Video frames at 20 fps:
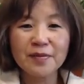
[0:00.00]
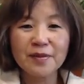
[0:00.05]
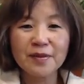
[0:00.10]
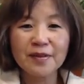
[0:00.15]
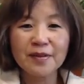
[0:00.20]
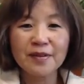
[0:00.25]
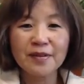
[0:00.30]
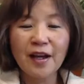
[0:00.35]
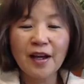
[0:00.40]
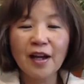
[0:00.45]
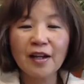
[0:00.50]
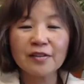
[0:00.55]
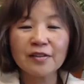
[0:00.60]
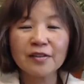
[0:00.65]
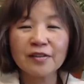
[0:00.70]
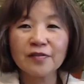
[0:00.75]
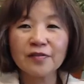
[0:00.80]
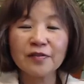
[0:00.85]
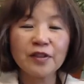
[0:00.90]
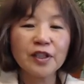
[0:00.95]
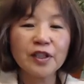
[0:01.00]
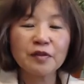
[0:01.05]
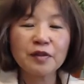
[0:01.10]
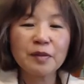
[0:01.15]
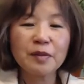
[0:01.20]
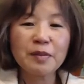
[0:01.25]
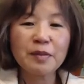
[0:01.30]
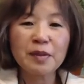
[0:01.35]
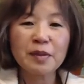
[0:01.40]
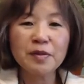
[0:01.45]
not fully
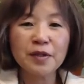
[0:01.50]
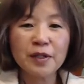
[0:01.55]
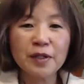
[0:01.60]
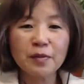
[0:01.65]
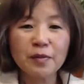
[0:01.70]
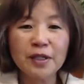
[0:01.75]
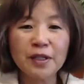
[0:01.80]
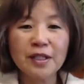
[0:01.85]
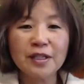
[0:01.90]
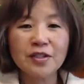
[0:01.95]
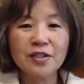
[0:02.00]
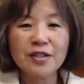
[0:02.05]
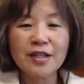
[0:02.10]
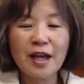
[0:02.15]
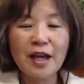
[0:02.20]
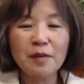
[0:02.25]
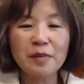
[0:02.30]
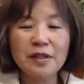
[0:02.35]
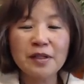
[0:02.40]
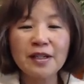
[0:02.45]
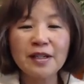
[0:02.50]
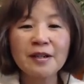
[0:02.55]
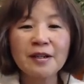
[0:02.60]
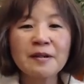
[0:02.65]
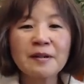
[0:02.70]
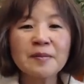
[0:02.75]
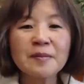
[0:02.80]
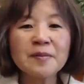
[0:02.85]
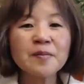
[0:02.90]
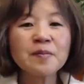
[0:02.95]
remembering what had just happened.
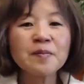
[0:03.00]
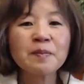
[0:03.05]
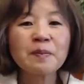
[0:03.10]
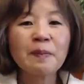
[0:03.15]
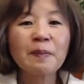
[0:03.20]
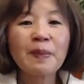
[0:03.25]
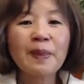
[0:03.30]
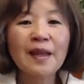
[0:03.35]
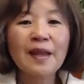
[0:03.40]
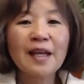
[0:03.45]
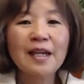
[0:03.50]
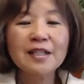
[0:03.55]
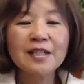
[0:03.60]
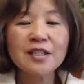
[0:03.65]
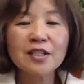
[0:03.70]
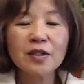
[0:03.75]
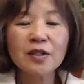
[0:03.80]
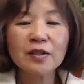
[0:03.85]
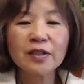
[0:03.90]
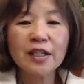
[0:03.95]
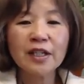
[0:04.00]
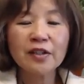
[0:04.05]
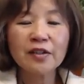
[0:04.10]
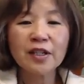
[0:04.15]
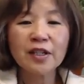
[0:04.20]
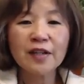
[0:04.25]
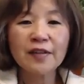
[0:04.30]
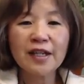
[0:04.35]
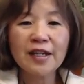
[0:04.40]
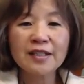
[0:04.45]
And so later
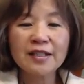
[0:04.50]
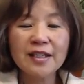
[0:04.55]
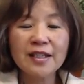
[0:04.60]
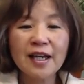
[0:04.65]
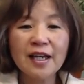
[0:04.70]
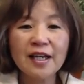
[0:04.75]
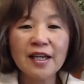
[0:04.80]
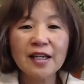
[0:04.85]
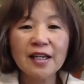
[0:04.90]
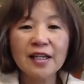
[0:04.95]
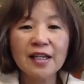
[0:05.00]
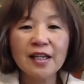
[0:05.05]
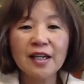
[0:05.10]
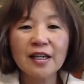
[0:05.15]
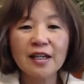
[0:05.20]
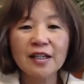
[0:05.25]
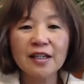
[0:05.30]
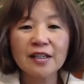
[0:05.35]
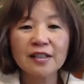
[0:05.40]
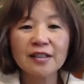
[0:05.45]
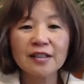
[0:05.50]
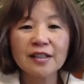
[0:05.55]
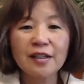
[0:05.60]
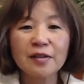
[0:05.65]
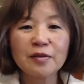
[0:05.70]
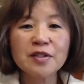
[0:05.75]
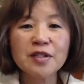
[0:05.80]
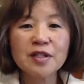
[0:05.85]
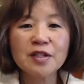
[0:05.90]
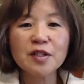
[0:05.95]
on that day, I
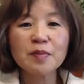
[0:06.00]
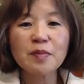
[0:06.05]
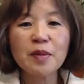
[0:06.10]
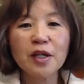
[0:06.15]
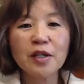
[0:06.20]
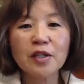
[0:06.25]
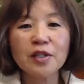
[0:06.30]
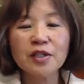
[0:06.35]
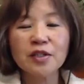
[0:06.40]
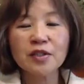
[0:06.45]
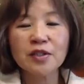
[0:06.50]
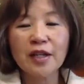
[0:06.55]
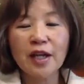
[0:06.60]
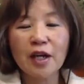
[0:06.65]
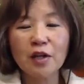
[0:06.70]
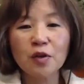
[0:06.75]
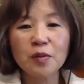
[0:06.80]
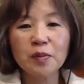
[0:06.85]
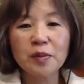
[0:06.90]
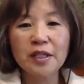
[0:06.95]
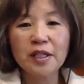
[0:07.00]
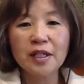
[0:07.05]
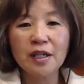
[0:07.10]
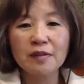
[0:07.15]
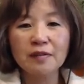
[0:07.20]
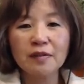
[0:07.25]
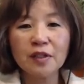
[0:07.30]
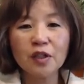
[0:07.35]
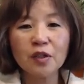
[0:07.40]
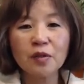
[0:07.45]
was inspired to now open the
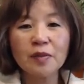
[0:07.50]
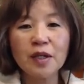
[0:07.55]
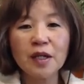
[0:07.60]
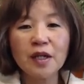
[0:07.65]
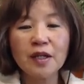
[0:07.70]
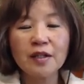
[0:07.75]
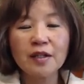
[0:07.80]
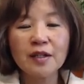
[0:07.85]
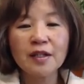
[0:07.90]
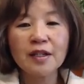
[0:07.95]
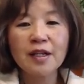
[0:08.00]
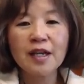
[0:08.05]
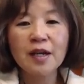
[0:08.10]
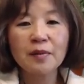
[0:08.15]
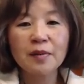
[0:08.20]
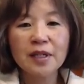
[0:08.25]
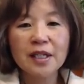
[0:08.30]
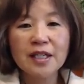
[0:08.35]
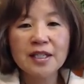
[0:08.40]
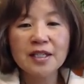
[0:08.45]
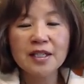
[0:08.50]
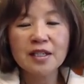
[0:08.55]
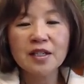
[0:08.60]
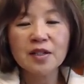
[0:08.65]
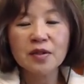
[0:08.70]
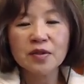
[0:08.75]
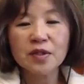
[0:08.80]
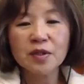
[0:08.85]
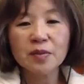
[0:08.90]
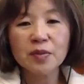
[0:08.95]
envelope. And when I did, it
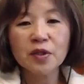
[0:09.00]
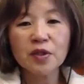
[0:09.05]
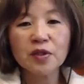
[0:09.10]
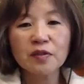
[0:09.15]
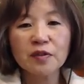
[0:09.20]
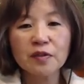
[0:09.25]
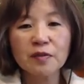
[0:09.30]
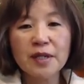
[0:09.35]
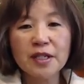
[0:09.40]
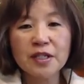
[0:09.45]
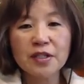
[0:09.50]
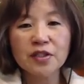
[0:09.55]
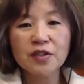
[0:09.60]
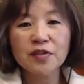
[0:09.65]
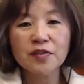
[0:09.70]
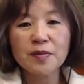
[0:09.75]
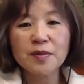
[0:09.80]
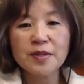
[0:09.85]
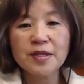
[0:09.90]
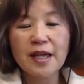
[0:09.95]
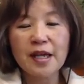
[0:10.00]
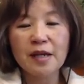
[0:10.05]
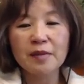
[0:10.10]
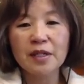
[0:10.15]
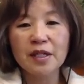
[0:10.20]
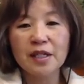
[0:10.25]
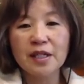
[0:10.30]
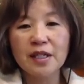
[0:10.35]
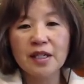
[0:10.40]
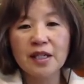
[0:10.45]
was a beautiful message from
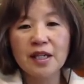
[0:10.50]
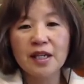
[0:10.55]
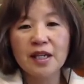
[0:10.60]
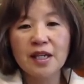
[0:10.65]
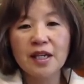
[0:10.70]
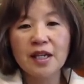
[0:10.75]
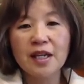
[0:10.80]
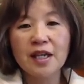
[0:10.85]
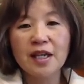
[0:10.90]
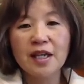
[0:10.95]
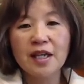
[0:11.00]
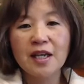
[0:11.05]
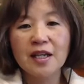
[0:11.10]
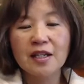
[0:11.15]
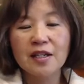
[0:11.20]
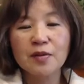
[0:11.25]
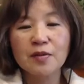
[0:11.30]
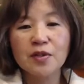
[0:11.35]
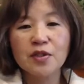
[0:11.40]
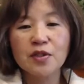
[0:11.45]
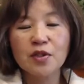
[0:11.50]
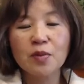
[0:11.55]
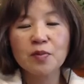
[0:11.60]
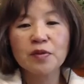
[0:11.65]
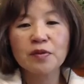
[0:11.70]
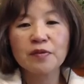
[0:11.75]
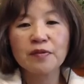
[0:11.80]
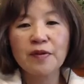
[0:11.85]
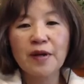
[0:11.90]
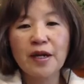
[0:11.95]
Sammy. And it was so
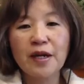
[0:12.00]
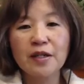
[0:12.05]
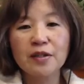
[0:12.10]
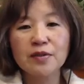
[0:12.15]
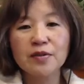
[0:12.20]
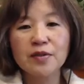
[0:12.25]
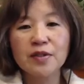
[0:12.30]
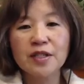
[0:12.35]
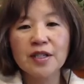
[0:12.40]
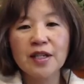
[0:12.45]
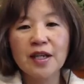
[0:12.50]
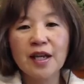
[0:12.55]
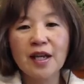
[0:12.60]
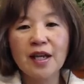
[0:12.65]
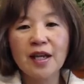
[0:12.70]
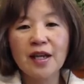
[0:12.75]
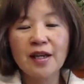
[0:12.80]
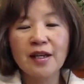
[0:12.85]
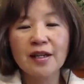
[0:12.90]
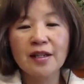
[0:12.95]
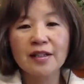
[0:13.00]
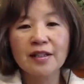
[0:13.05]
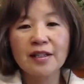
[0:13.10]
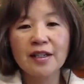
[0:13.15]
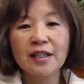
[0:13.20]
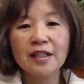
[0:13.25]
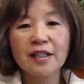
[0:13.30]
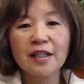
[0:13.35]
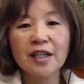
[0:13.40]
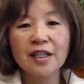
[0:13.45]
profound. And
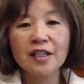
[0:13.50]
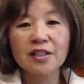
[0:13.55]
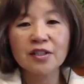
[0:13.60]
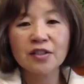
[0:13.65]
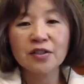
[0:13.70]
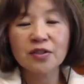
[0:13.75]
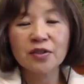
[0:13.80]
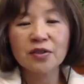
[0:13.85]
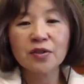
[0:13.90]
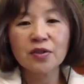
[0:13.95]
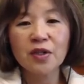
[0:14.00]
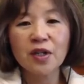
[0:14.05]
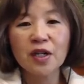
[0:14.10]
I'd like to